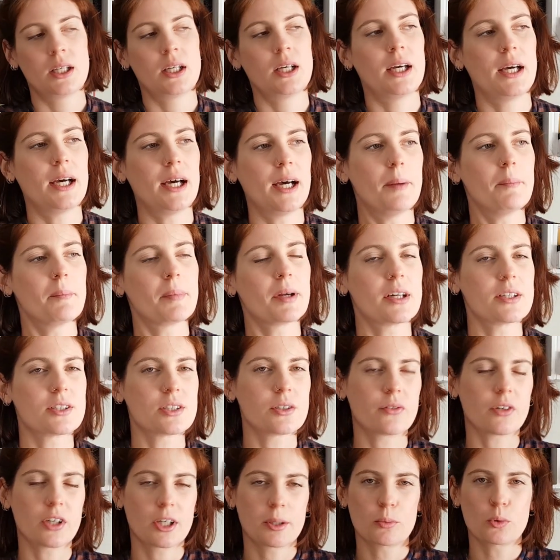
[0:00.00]
But I do
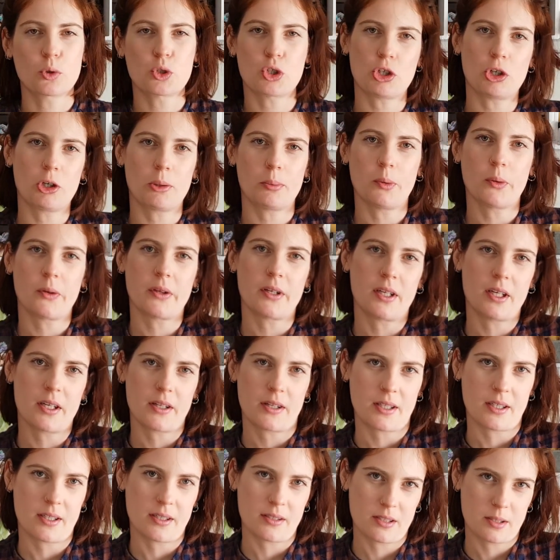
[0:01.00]
find it more durable than
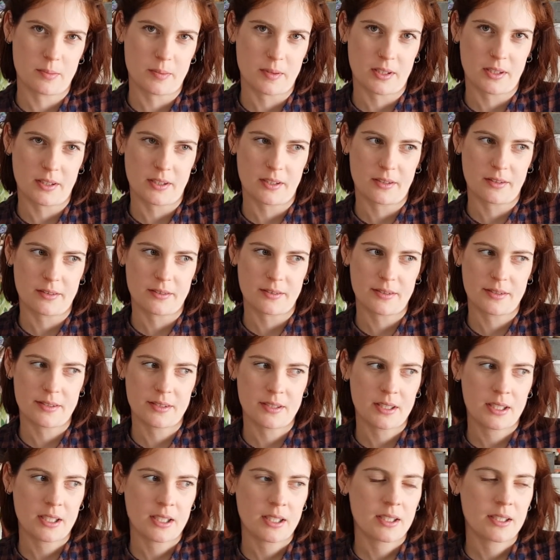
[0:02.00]
other unspun yarns.
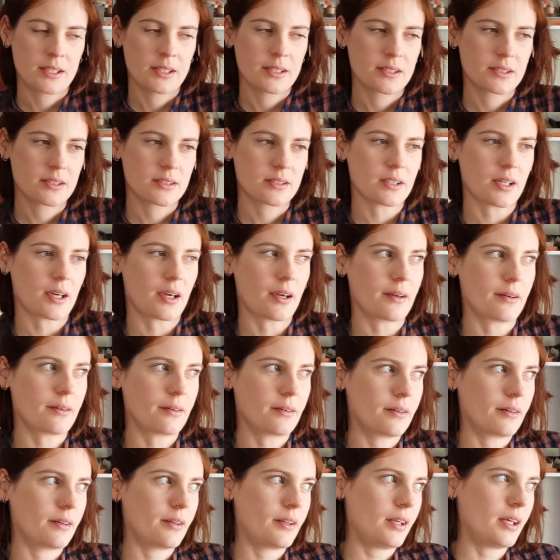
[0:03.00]
So
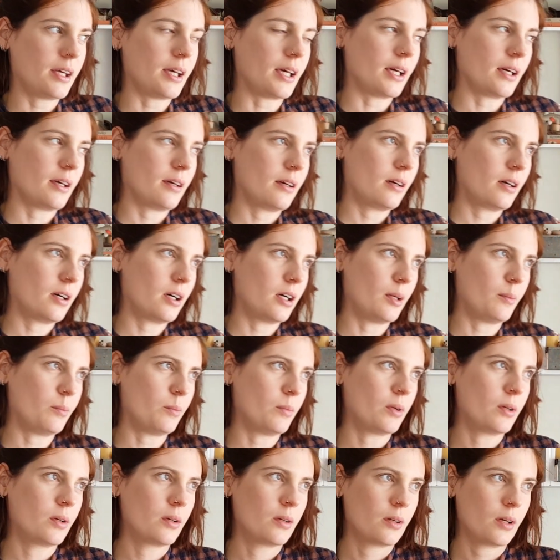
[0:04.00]
yeah,
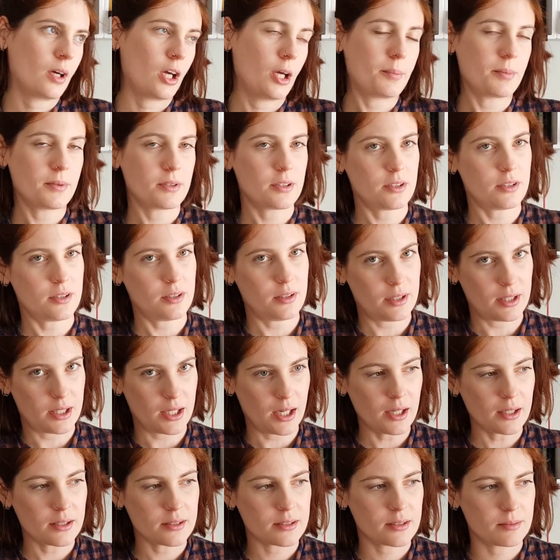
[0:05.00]
I'm hoping to do
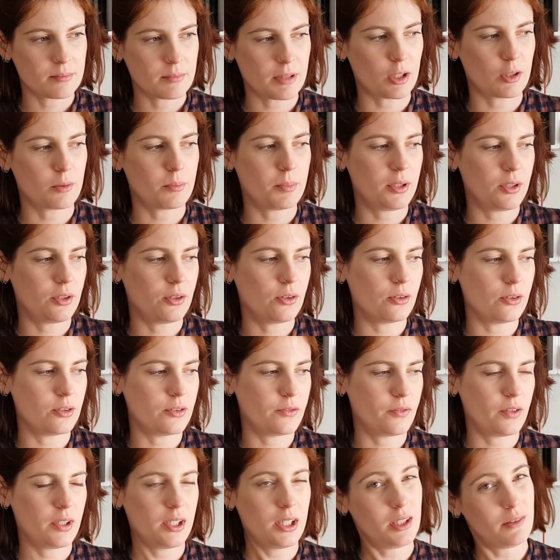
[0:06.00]
that. That would be good
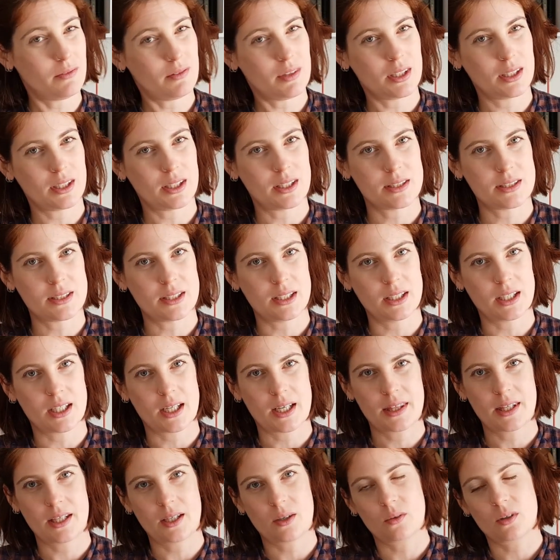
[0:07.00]
for evening knitting, I
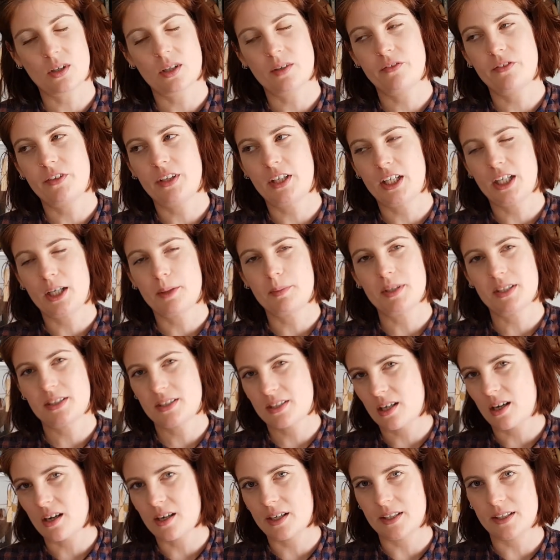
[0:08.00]
think, when I'm feeling a bit
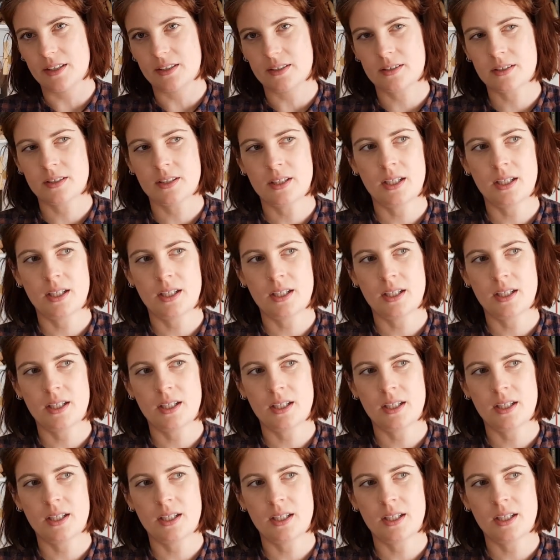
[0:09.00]
tired,